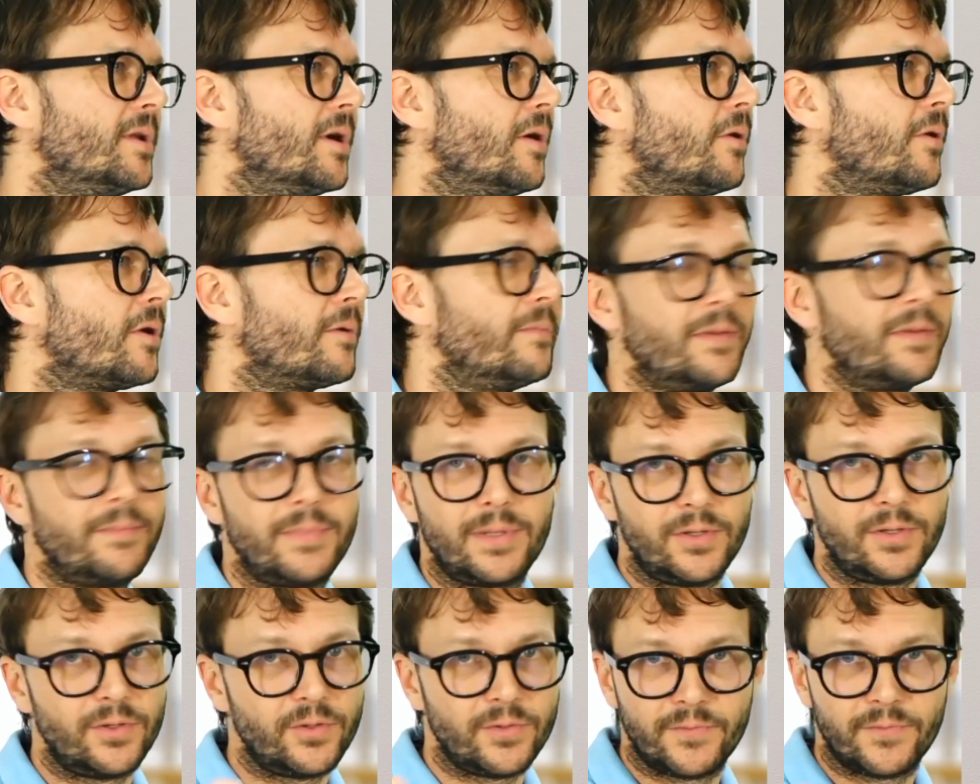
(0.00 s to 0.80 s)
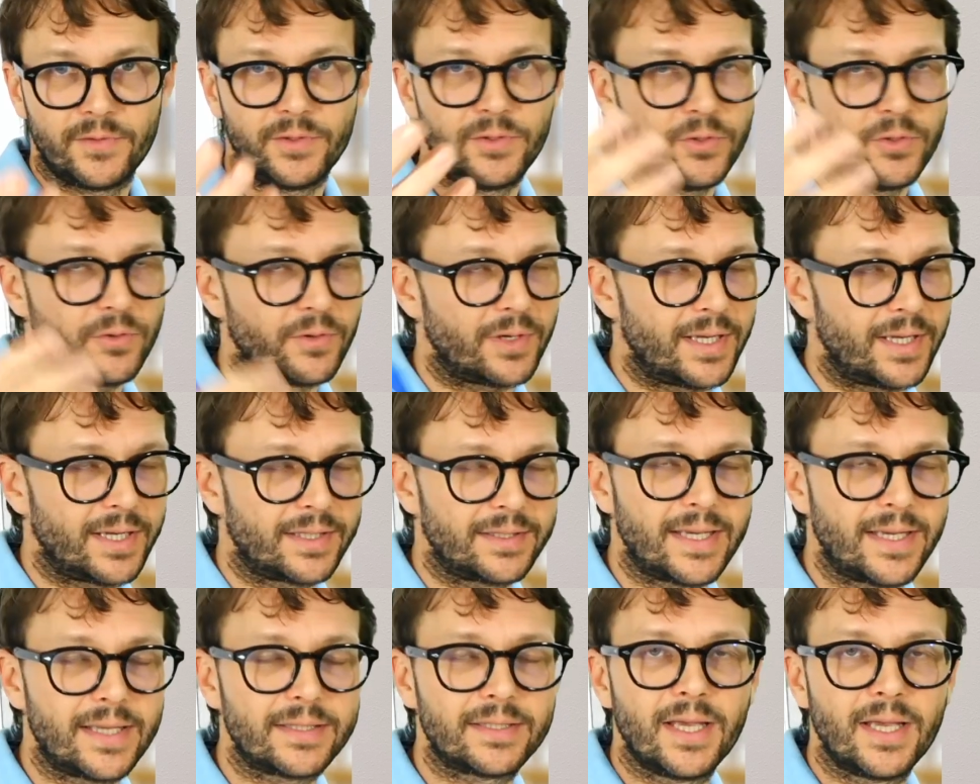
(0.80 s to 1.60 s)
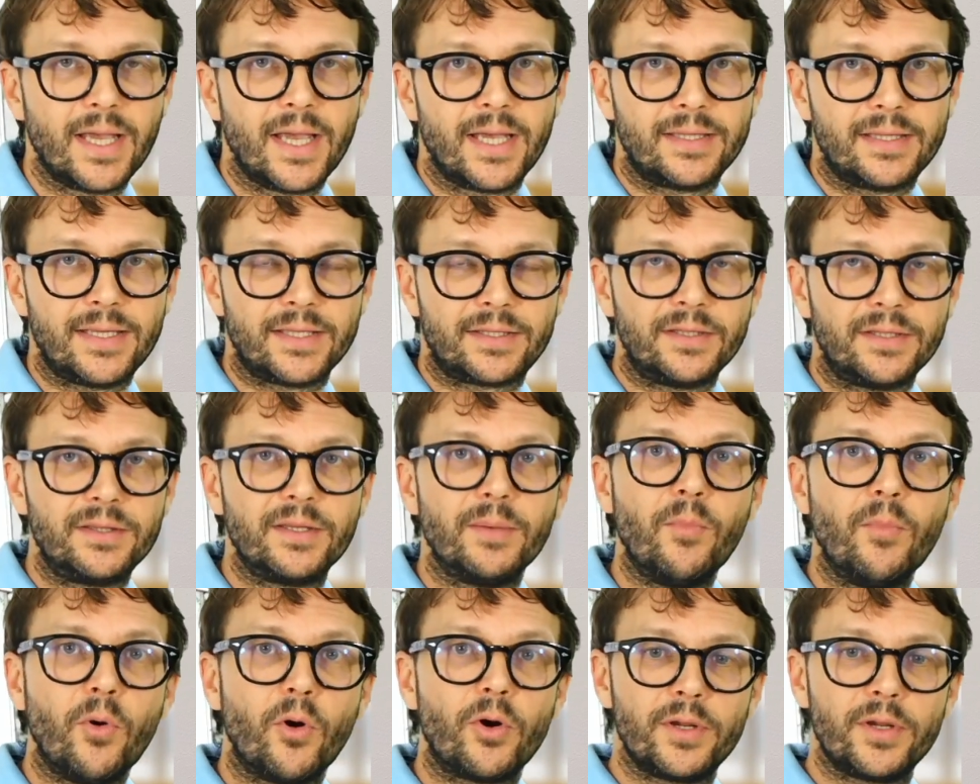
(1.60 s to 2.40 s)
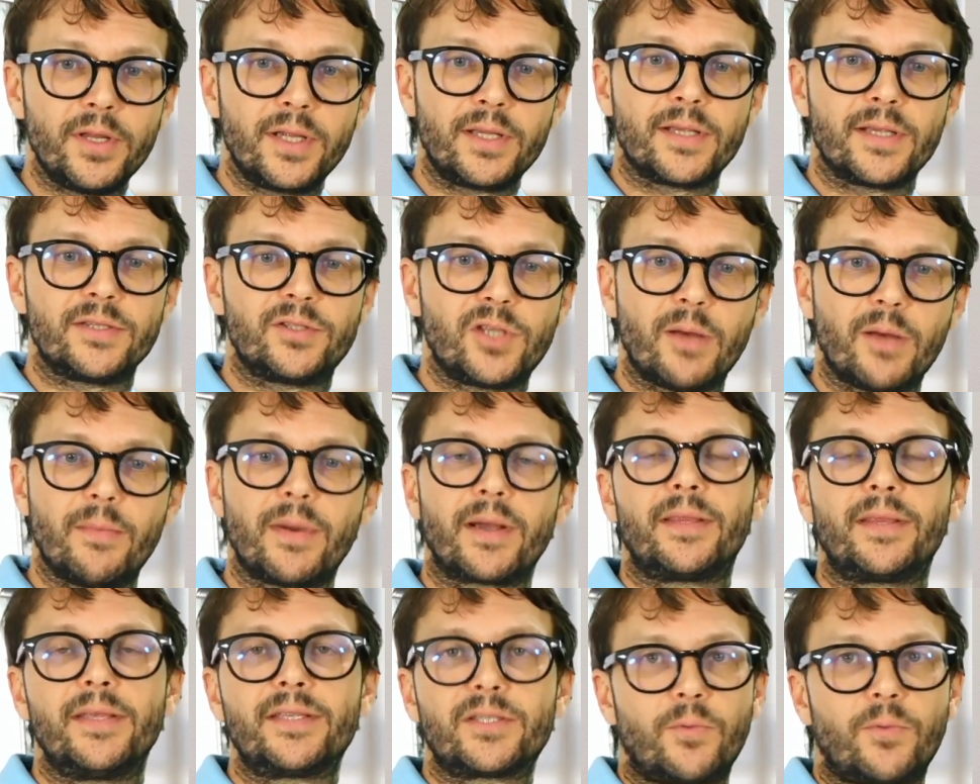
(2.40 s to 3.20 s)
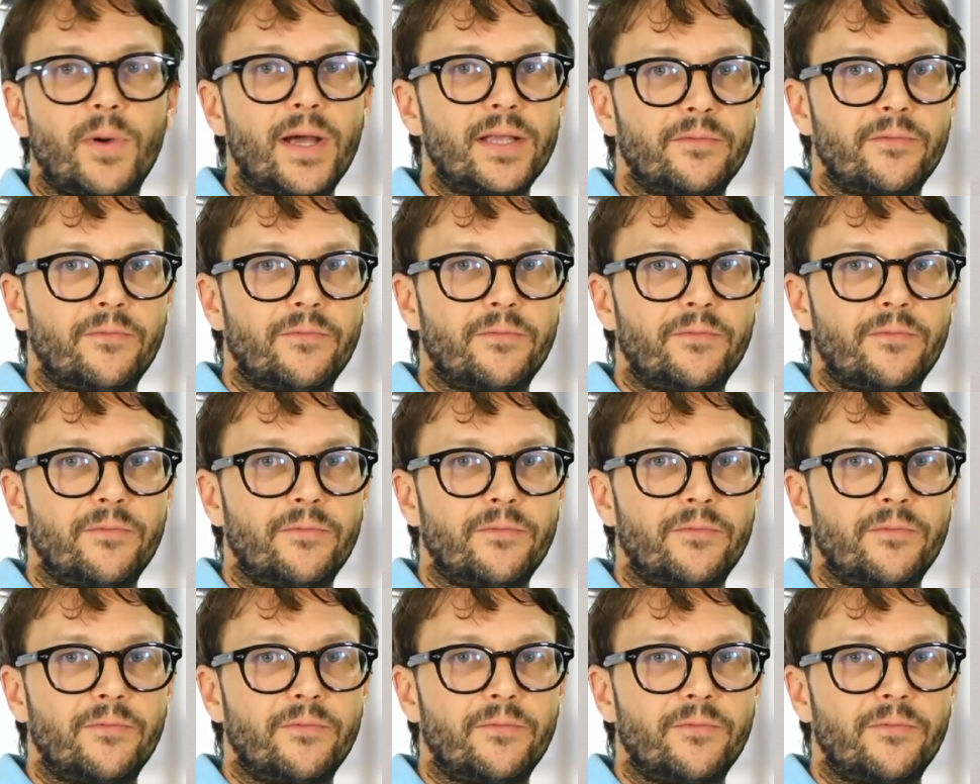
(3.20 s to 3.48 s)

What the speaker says: or maybe even you are like that in the morning the stomach is quite